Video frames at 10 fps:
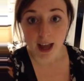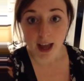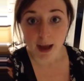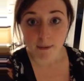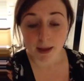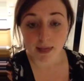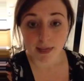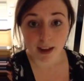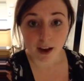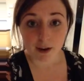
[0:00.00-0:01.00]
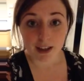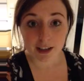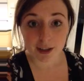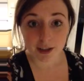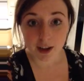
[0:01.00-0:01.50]
The only
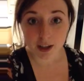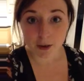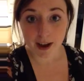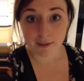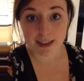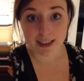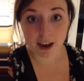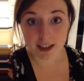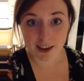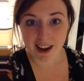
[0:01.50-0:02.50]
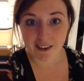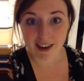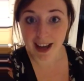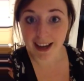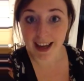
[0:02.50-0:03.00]
issue that I do have is I don't have an
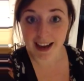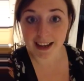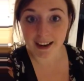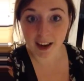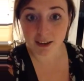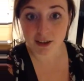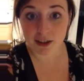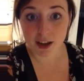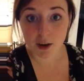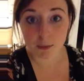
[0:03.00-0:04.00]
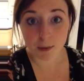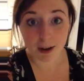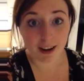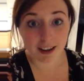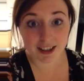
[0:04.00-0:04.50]
allocated lunch, so my
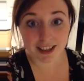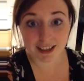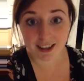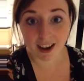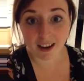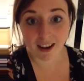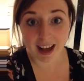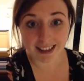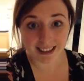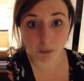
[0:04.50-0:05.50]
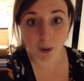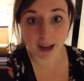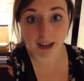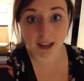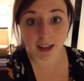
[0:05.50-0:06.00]
lunches are as and
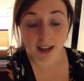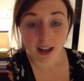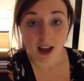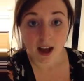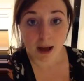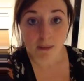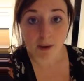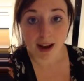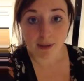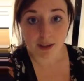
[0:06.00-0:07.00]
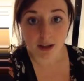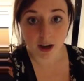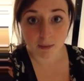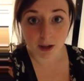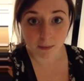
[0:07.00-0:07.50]
when I have the
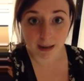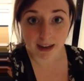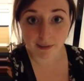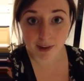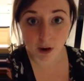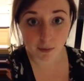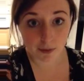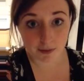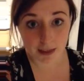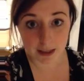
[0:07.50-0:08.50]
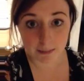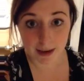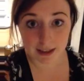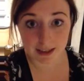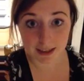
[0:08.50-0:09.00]
time. So I've been living off of these
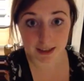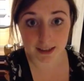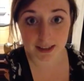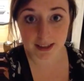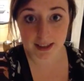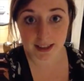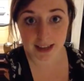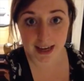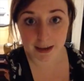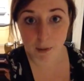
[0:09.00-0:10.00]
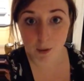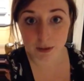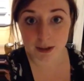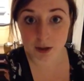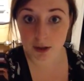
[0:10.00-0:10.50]
Bachelor's deli
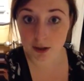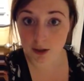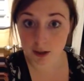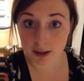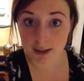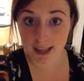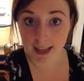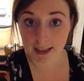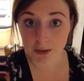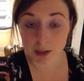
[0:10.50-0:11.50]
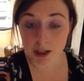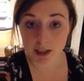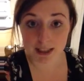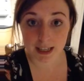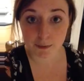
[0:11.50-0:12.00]
box couscous things, which
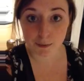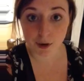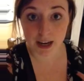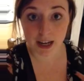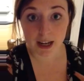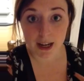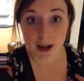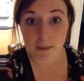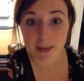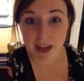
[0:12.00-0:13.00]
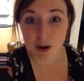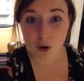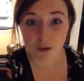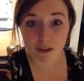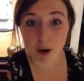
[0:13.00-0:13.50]
are sin free, but they're
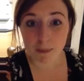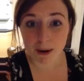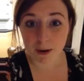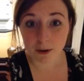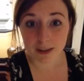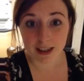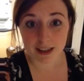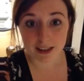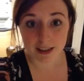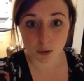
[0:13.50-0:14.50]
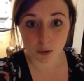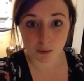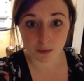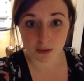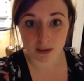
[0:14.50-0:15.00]
not a real meal. They're just sort
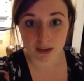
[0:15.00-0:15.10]
of,